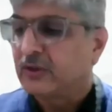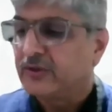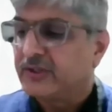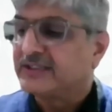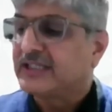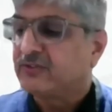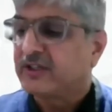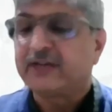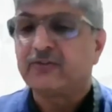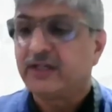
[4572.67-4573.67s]
How do you design
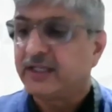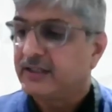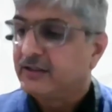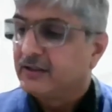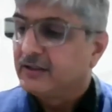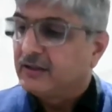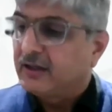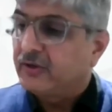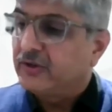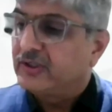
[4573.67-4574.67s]
for equity?
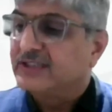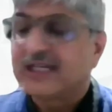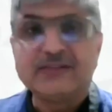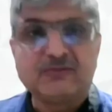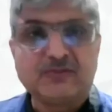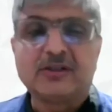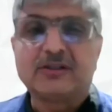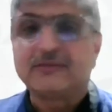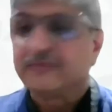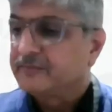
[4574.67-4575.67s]
How do you design for